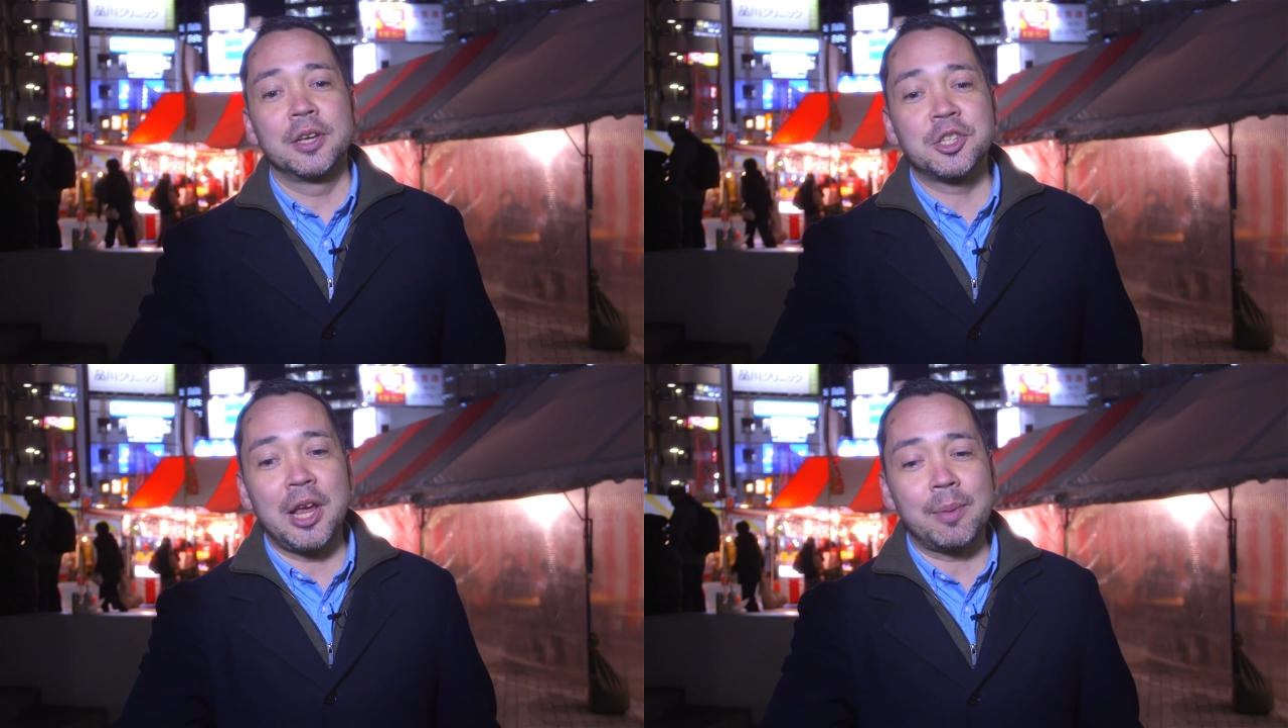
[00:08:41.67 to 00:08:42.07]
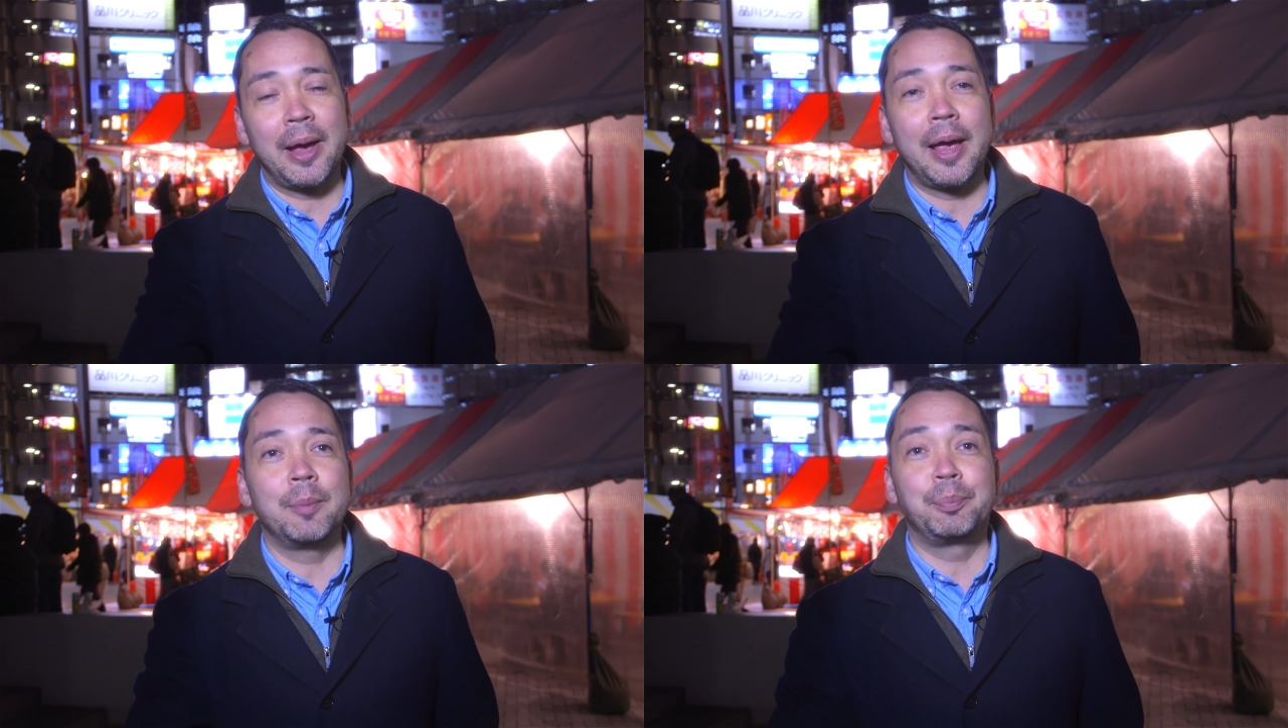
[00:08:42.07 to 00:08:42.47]
Shake
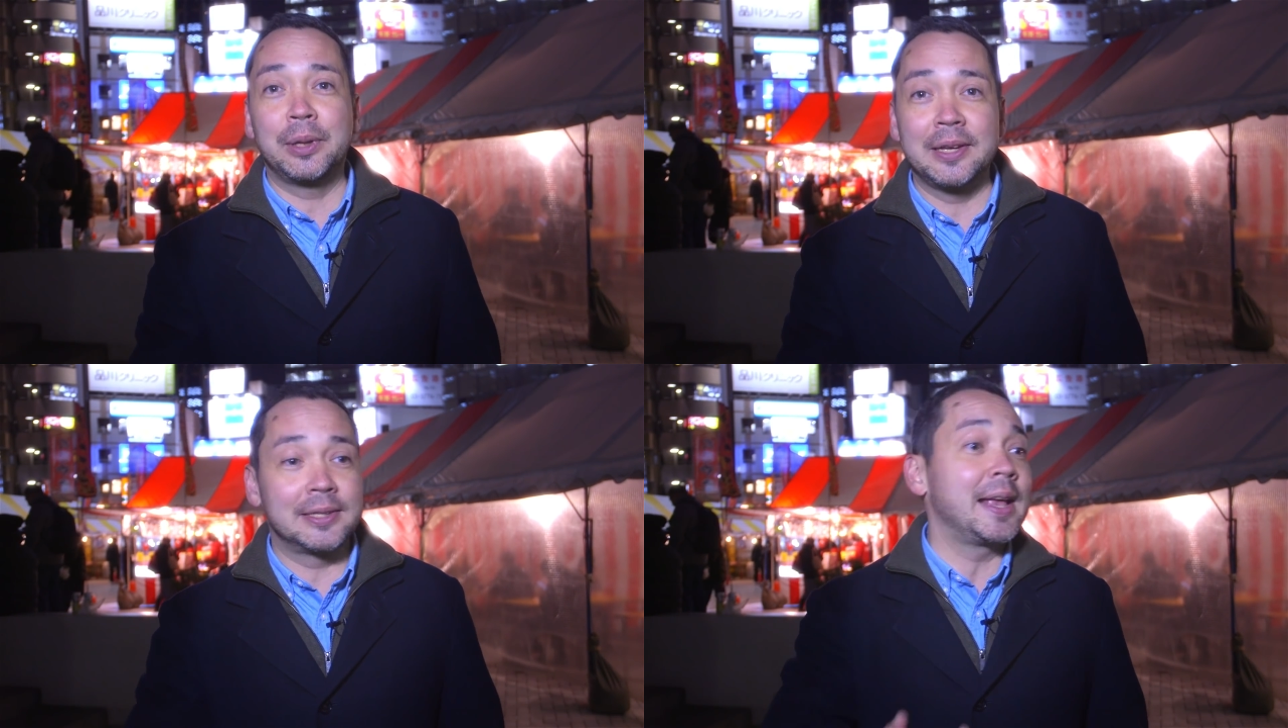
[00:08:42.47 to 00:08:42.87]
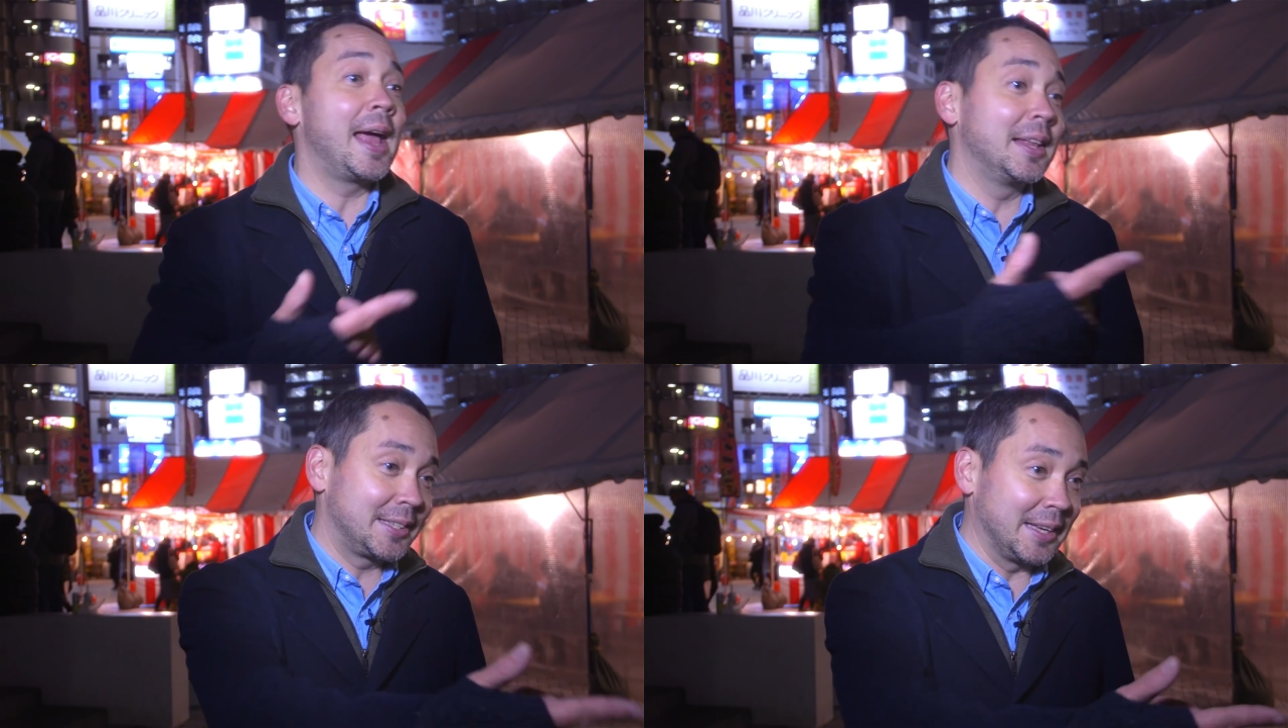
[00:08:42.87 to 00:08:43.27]
my hand, please,
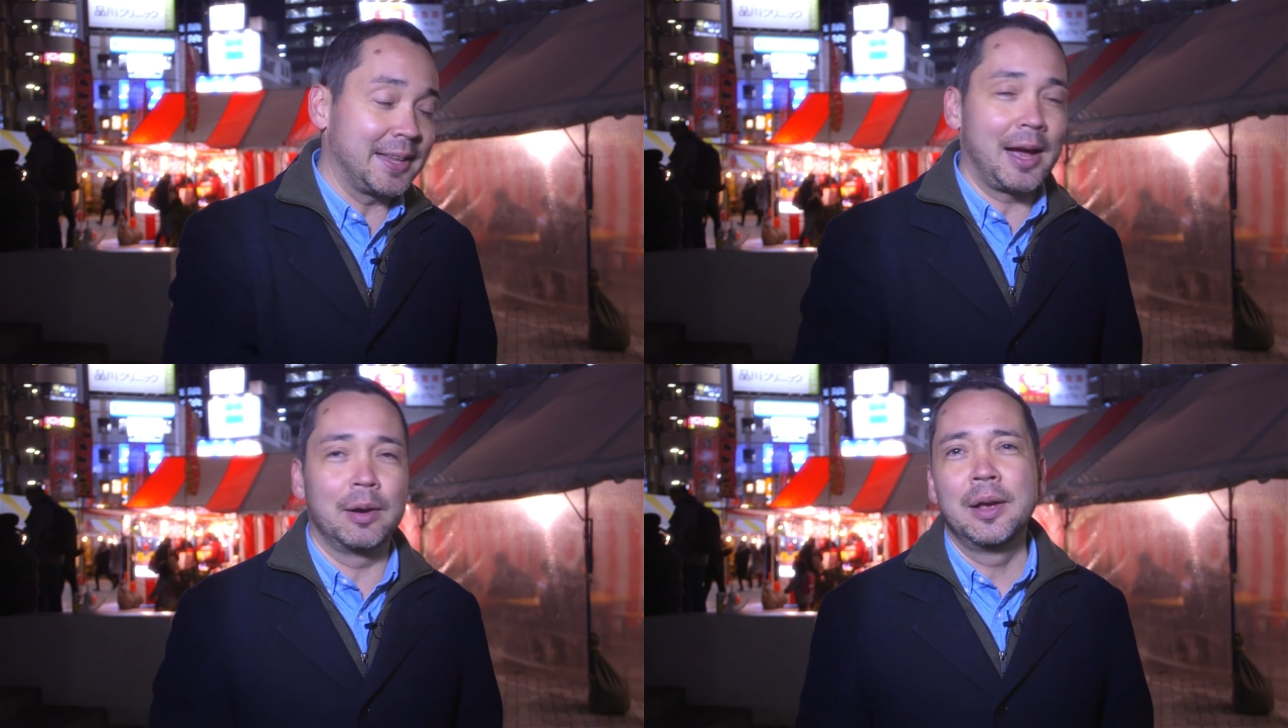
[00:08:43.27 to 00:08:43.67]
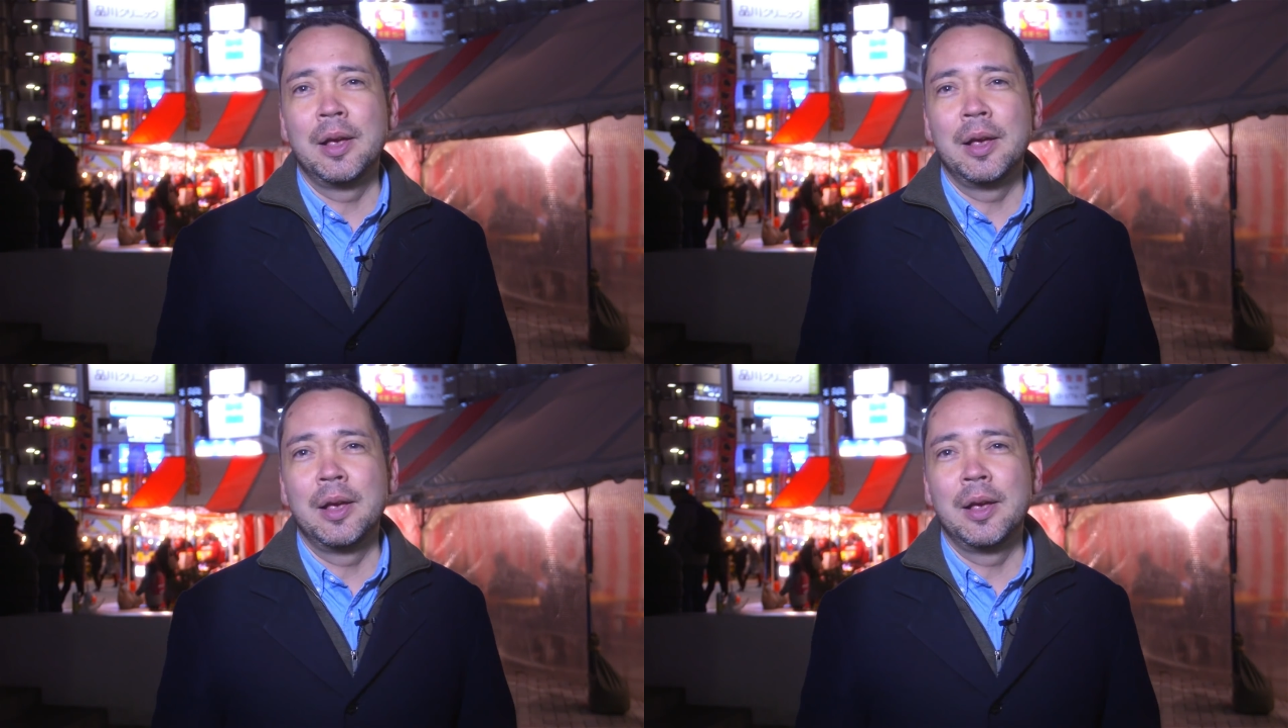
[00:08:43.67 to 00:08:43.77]
and sit down.